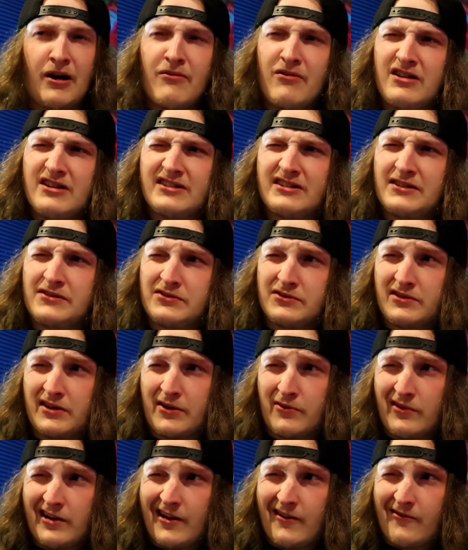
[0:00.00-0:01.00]
Honestly, it was
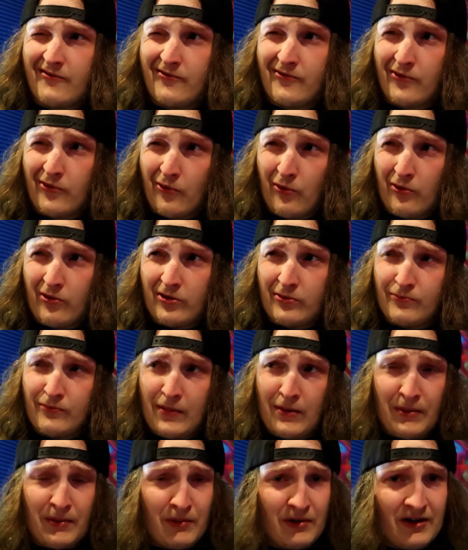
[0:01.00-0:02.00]
like week four,
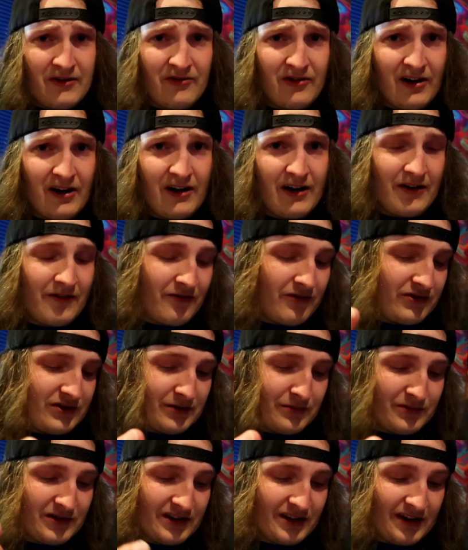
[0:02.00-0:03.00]
maybe week five,
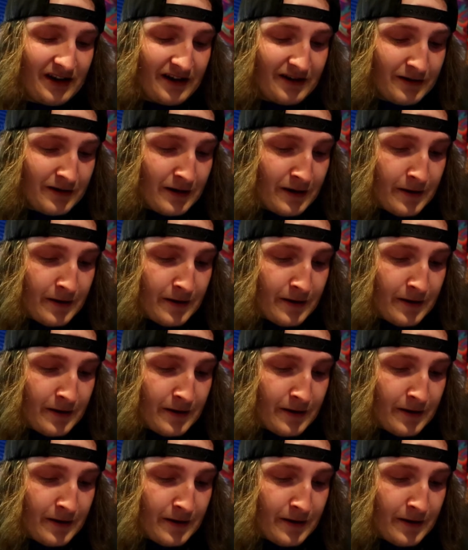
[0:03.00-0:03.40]
something like that.